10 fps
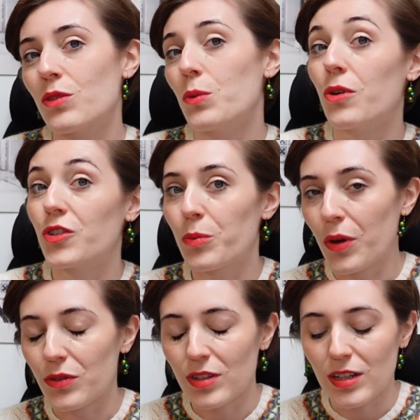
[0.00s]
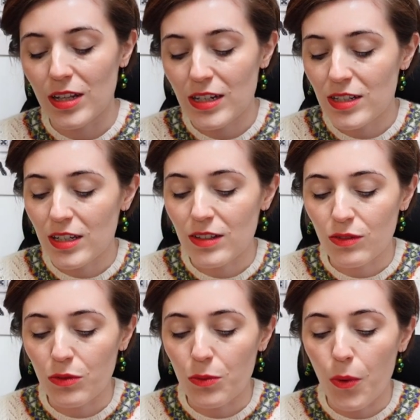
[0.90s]
the war as opposed to the later years
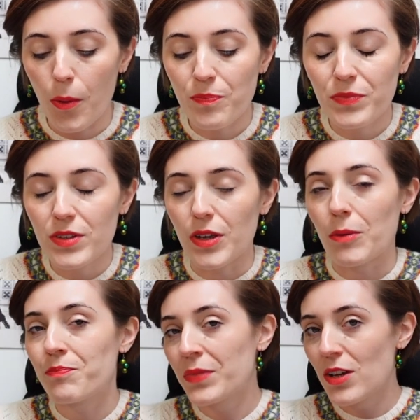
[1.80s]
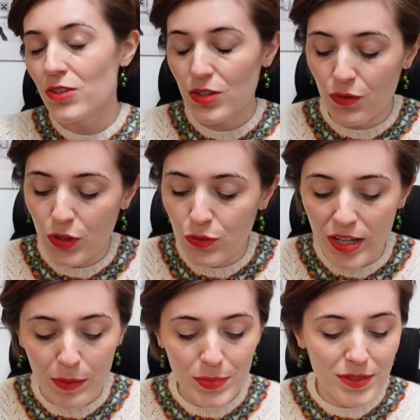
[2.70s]
of the war. So just a few
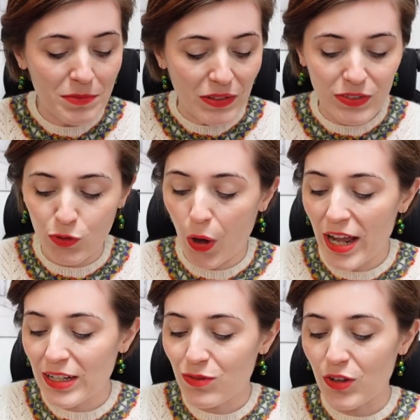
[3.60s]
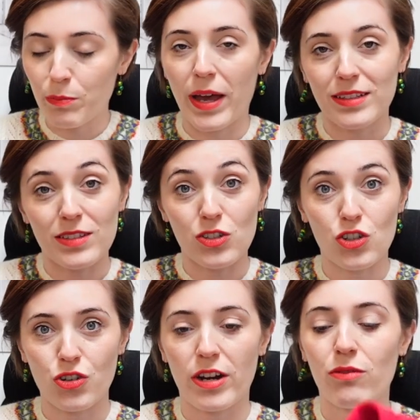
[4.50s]
tips if you've got any of those patterns and you're
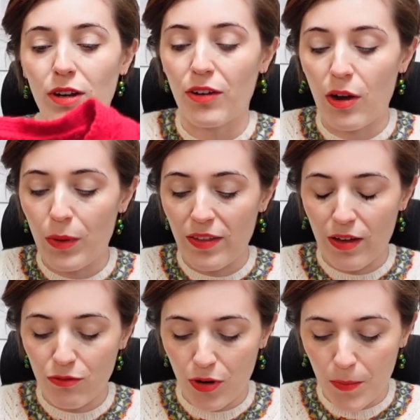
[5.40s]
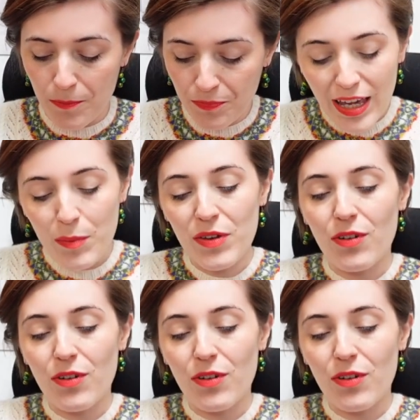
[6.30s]
trying to figure out where they're from. Yeah, my